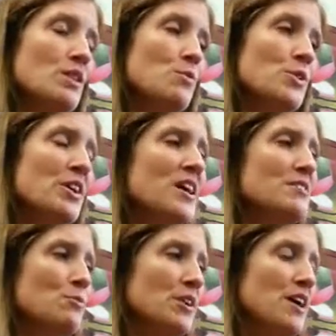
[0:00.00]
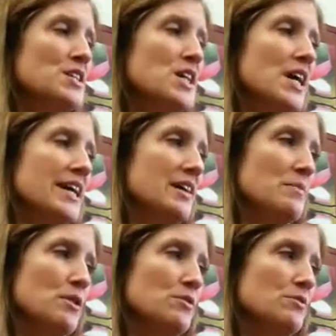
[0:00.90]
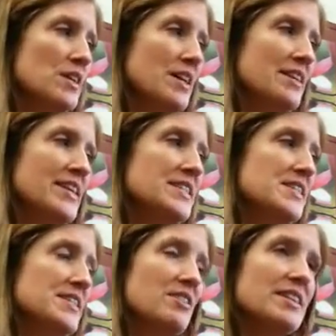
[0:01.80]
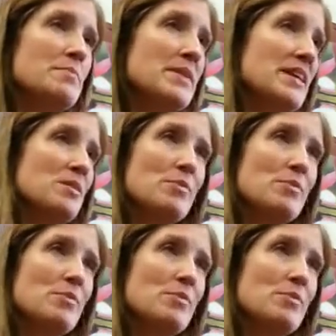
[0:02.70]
we're not talking about necessarily being the